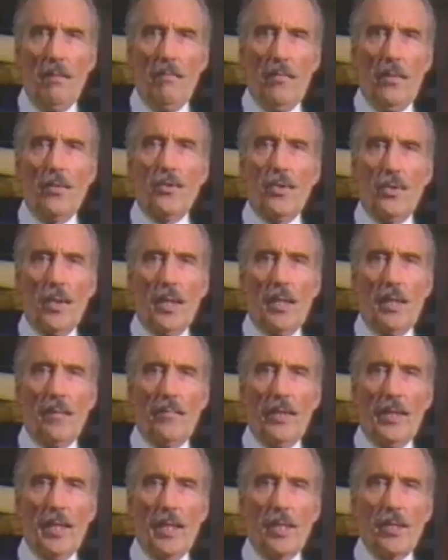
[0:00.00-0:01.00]
Fortunately
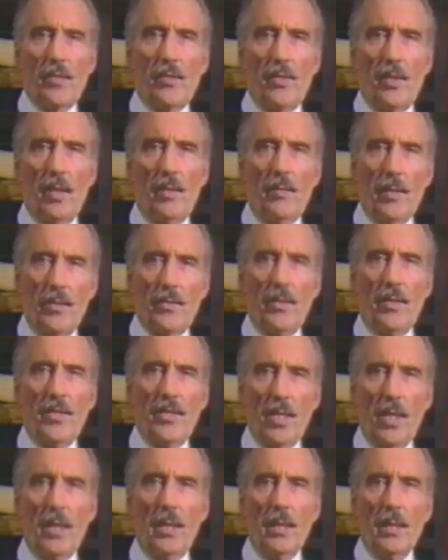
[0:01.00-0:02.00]
for the history of
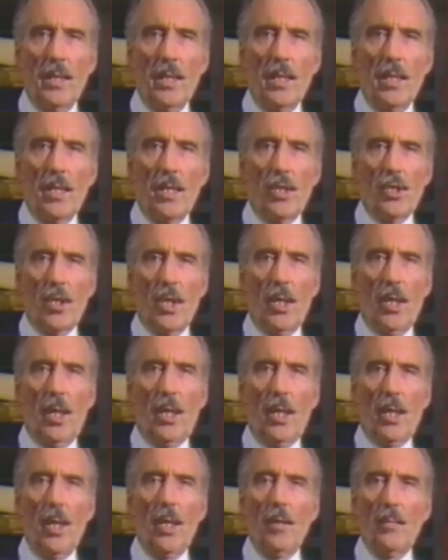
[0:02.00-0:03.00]
literature,
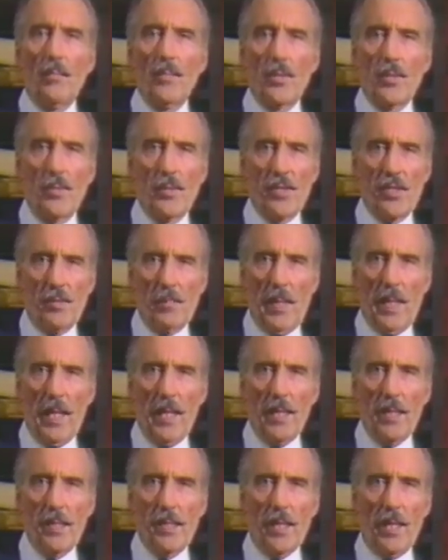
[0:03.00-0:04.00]
Sherlock Holmes was
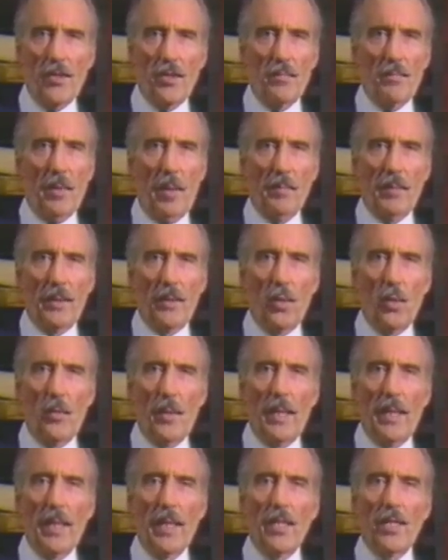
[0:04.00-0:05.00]
spared such public
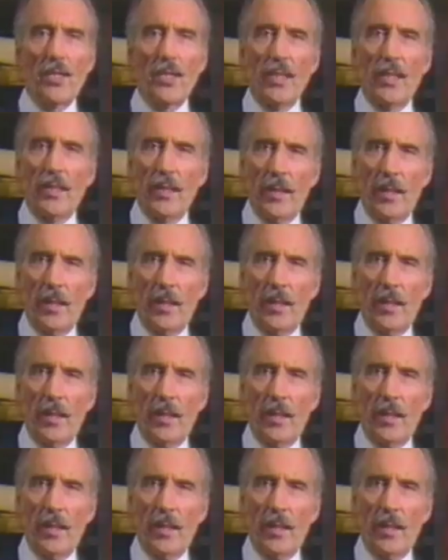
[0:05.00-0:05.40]
humiliation.